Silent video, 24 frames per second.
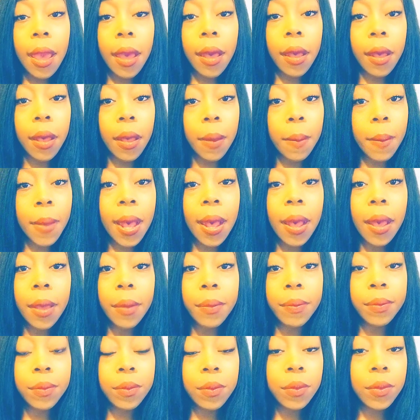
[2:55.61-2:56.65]

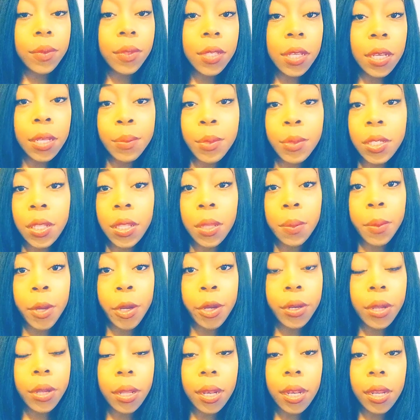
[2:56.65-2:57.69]
I took him to the
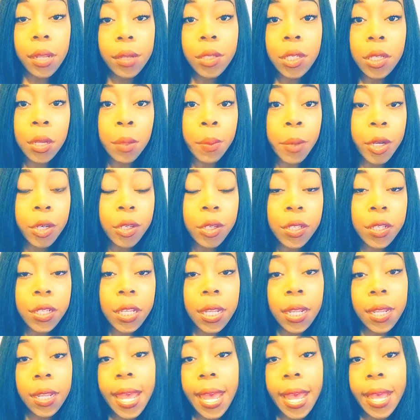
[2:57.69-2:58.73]

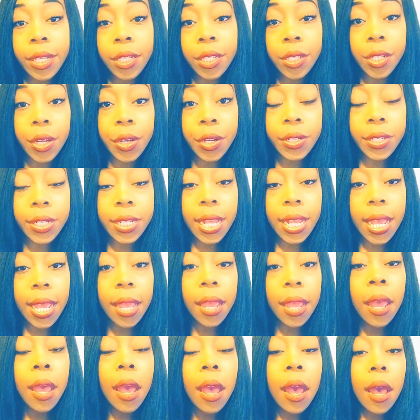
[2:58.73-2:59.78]
emergency last Thursday.